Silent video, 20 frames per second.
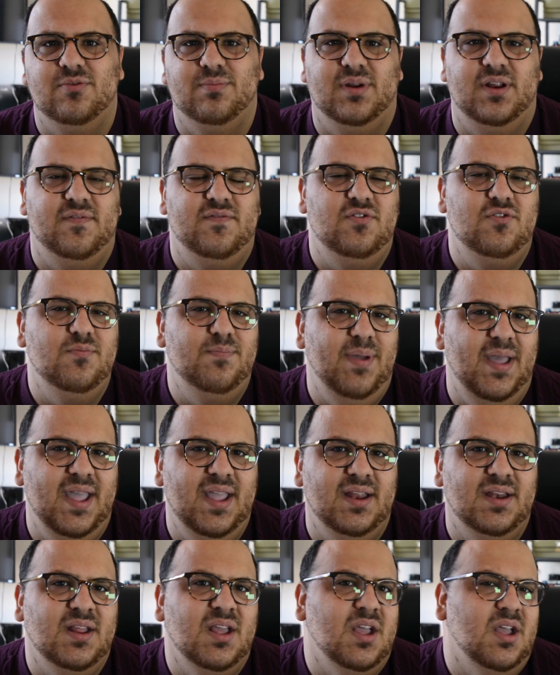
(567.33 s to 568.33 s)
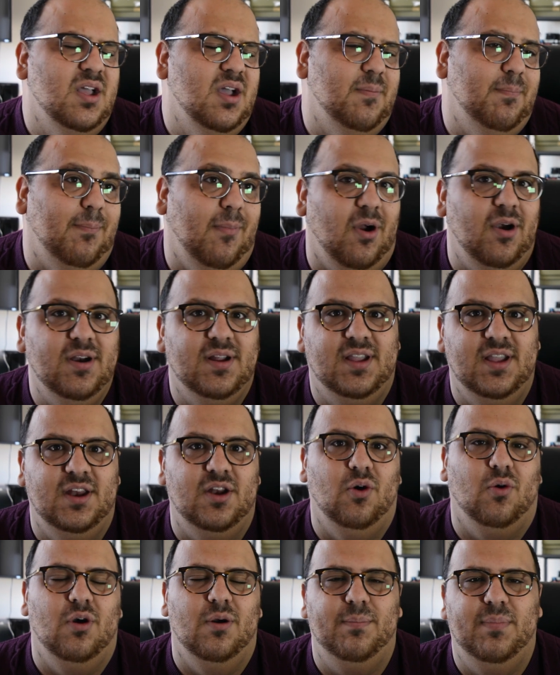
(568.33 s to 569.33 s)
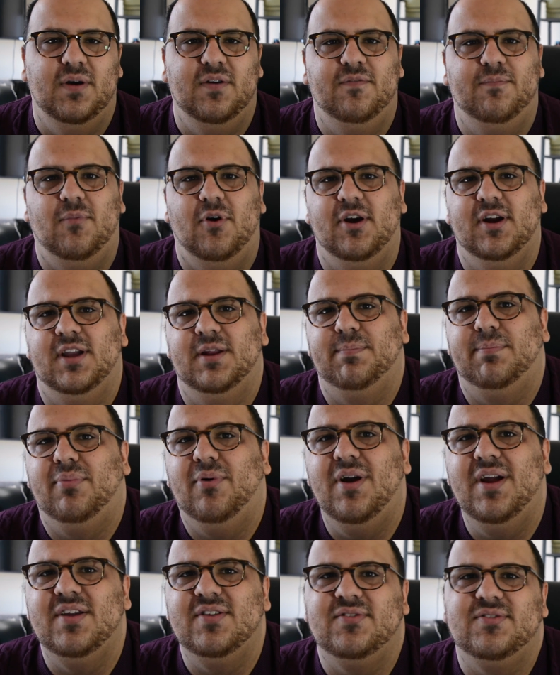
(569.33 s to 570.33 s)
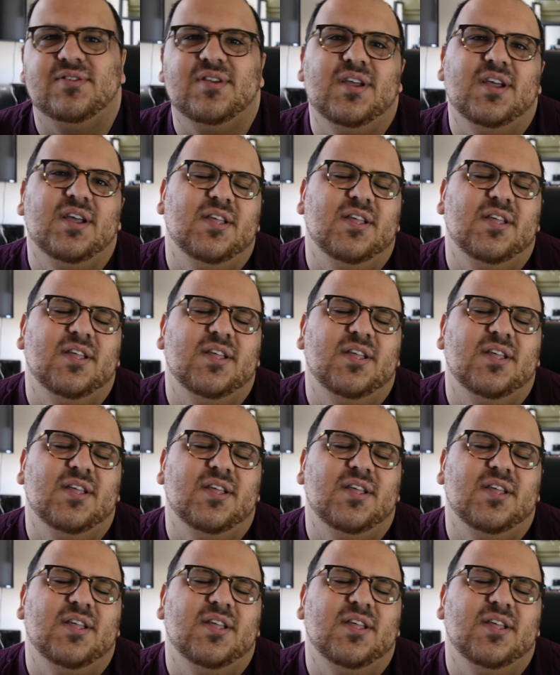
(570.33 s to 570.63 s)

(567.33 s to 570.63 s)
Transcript: but if you paid market or above market price,